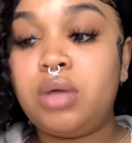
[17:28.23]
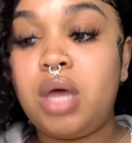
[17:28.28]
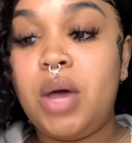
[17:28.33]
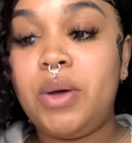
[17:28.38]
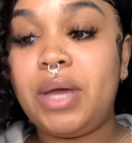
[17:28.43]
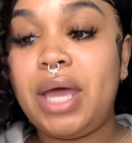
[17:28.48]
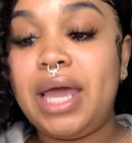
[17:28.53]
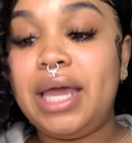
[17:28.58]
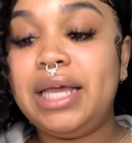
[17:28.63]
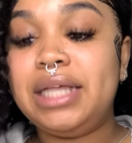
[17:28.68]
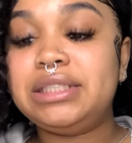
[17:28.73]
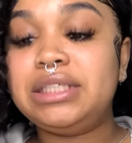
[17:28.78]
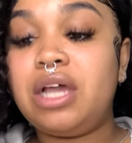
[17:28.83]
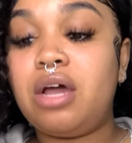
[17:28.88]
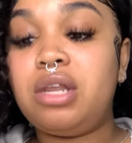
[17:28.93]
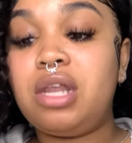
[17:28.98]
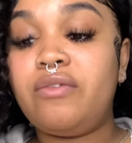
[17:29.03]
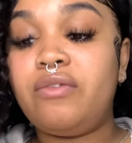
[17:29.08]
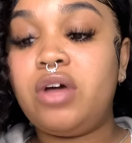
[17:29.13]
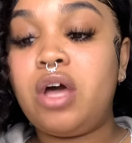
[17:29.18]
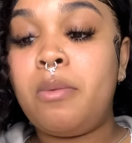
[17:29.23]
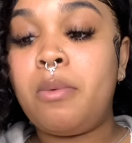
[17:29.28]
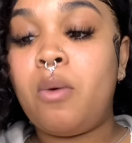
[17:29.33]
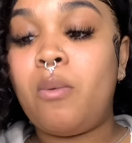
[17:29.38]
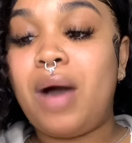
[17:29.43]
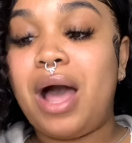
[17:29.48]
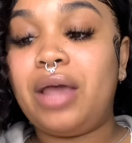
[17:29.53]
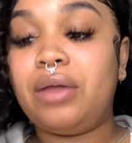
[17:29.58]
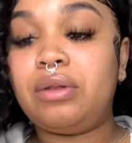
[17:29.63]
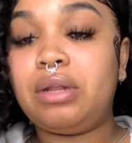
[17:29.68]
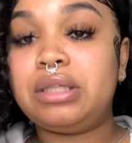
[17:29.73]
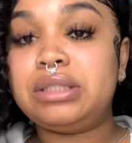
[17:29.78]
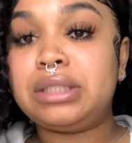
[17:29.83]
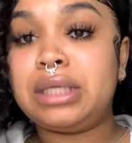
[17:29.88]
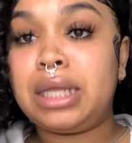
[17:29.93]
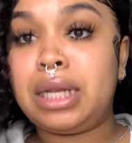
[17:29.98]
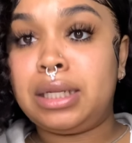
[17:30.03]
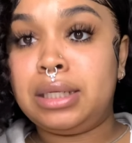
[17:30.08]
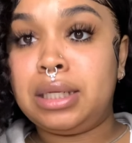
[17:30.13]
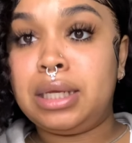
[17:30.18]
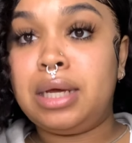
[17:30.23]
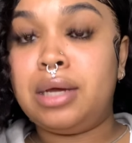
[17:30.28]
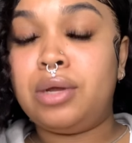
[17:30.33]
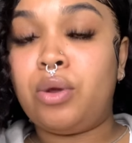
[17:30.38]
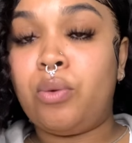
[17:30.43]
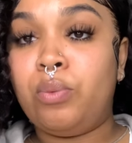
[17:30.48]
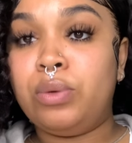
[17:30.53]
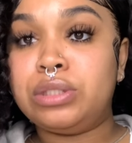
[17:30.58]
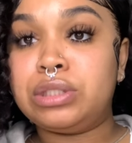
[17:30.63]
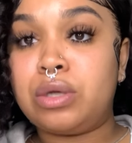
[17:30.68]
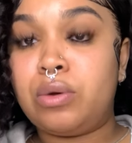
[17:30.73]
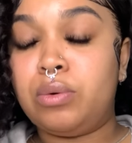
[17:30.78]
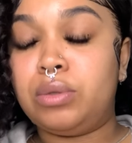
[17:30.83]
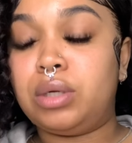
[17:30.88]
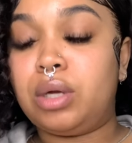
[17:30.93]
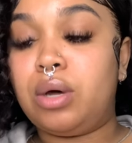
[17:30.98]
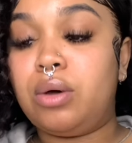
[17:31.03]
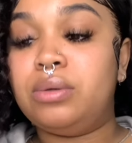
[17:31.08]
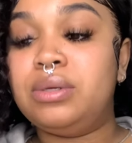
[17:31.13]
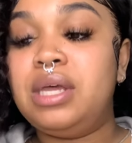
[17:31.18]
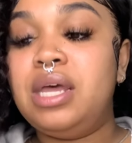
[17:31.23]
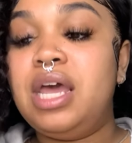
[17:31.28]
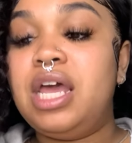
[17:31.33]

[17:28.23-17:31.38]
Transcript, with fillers: okay, into your level up, or why you need to get it done, or what's going on.